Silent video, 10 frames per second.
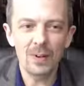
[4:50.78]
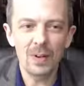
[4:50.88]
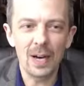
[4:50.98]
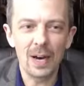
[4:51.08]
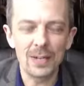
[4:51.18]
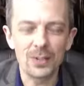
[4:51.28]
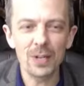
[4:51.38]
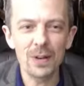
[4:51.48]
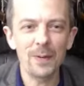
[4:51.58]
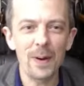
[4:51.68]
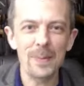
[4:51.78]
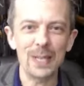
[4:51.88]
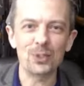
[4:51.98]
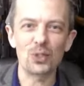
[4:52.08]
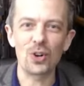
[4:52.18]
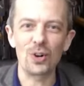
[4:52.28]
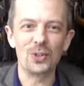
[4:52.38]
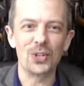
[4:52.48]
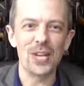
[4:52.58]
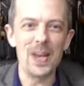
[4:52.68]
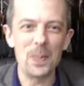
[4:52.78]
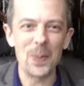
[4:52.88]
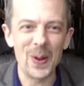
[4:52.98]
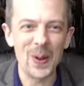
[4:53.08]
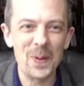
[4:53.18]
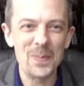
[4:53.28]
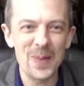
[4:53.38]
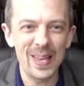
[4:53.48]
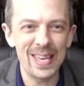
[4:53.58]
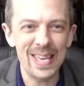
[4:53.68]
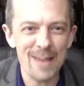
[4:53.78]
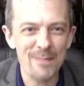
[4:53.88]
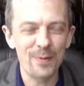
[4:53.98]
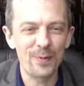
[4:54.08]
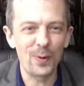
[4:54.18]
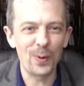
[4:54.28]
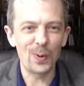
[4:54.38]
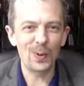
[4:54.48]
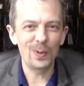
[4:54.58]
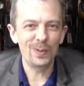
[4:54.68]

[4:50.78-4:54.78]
I don't know if I'm being trolled here, but um, E M four